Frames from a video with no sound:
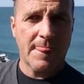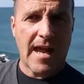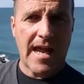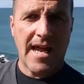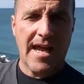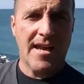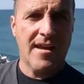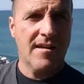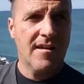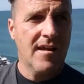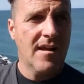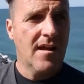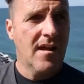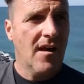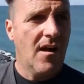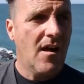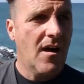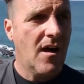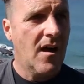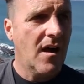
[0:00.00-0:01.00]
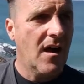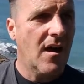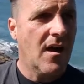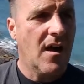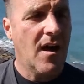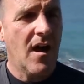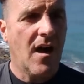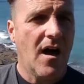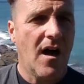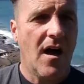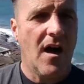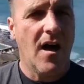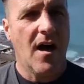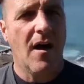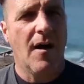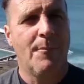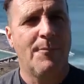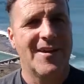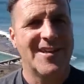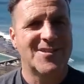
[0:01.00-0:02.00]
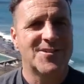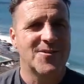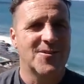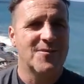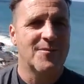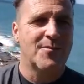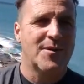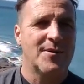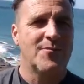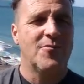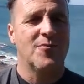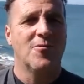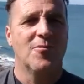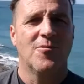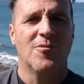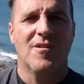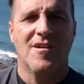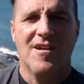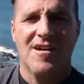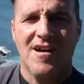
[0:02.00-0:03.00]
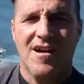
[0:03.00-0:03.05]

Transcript: And I've been talking to people,